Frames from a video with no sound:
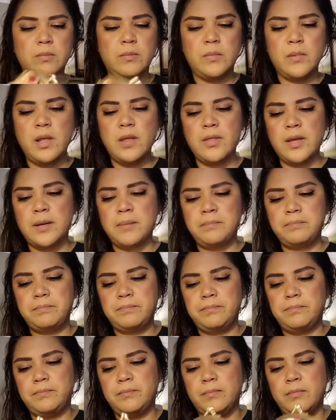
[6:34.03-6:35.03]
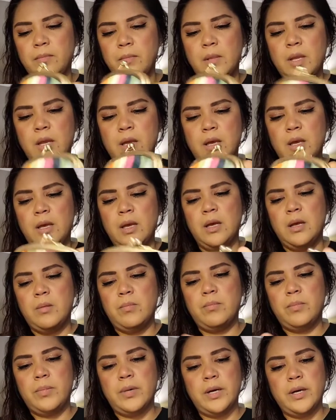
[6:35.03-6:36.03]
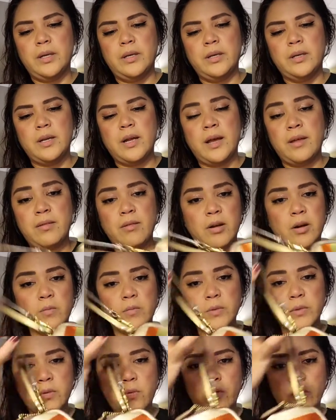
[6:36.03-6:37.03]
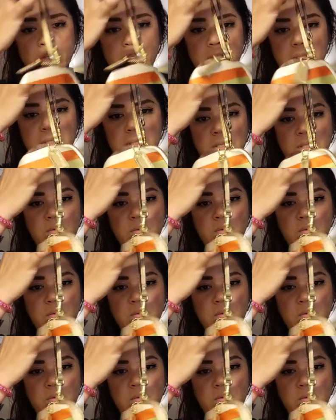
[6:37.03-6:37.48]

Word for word: nothing. But I thought it was gorgeous. It's